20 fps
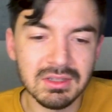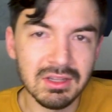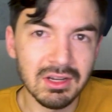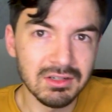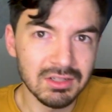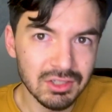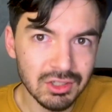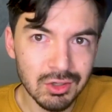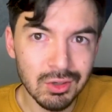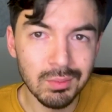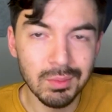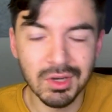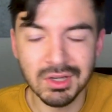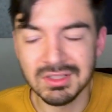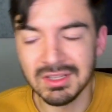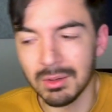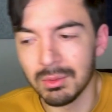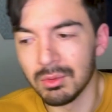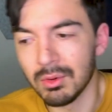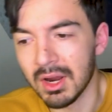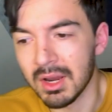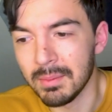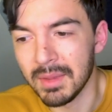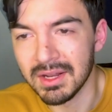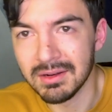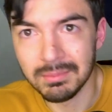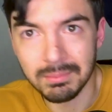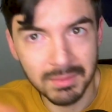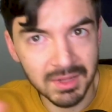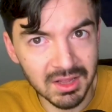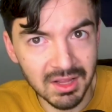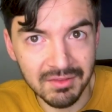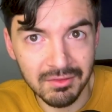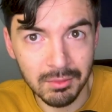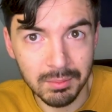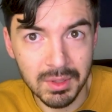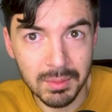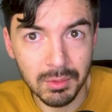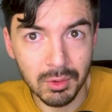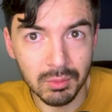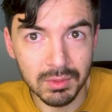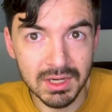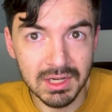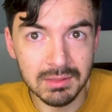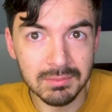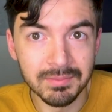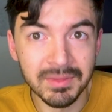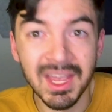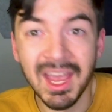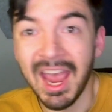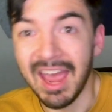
There's two books I would recommend mid-level people read,